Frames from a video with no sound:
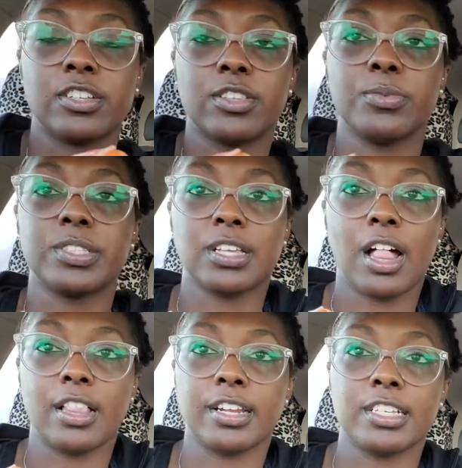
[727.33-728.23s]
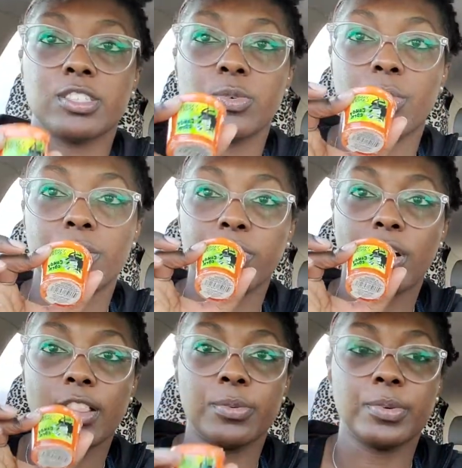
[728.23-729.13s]
of the recent holidays. So one for
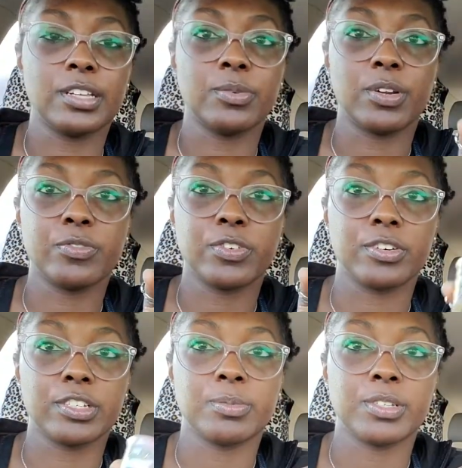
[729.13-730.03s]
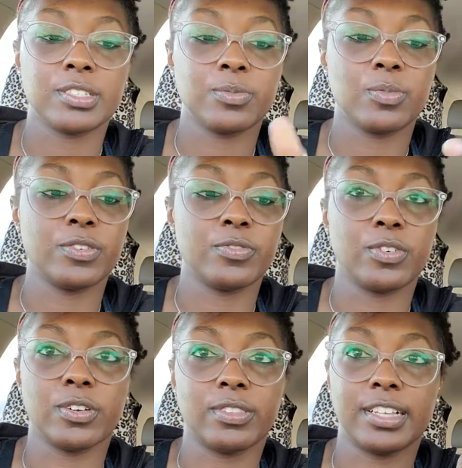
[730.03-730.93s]
Halloween, one for Christmas, and one
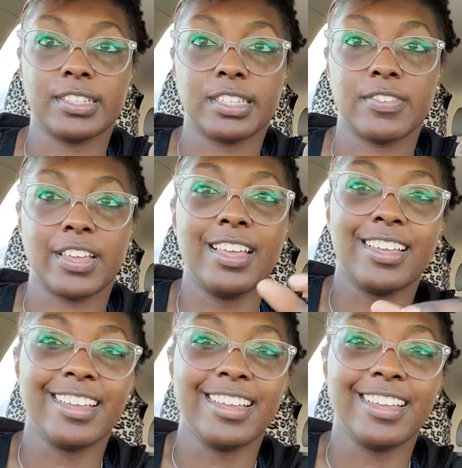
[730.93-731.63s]
for Thanksgiving.